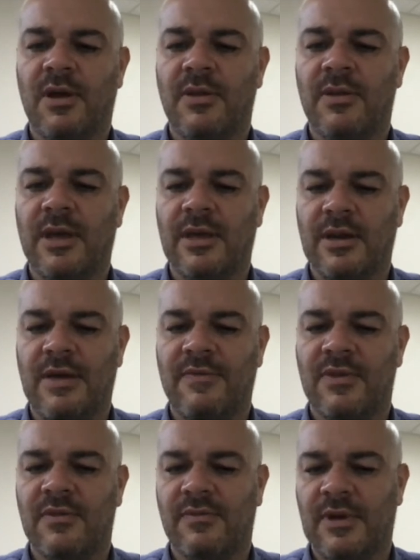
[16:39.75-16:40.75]
that they can have
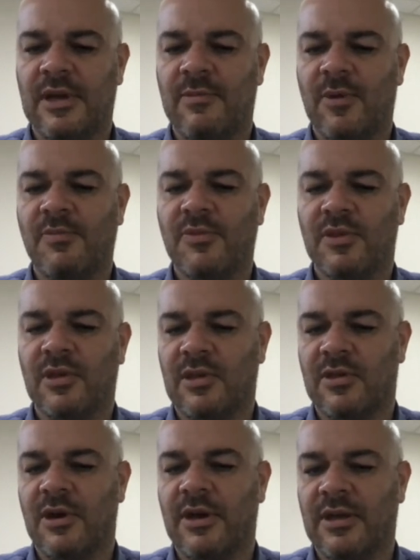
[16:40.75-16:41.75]
severe
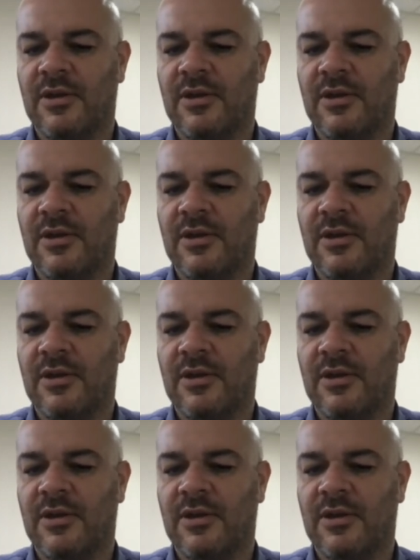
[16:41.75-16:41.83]
hemoptysis, i.e.